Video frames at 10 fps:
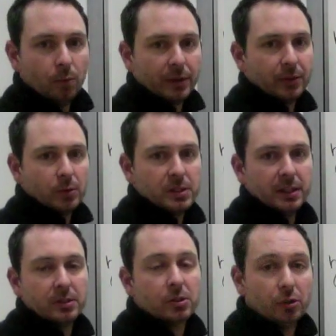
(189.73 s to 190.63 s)
what those
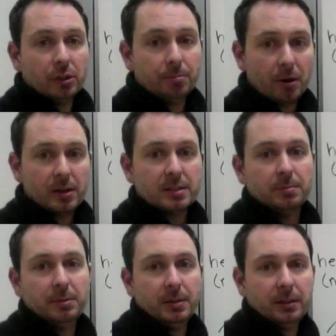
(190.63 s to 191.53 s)
things could
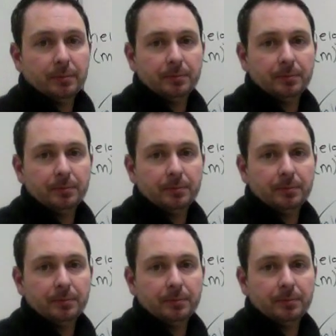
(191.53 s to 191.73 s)
possibly mean.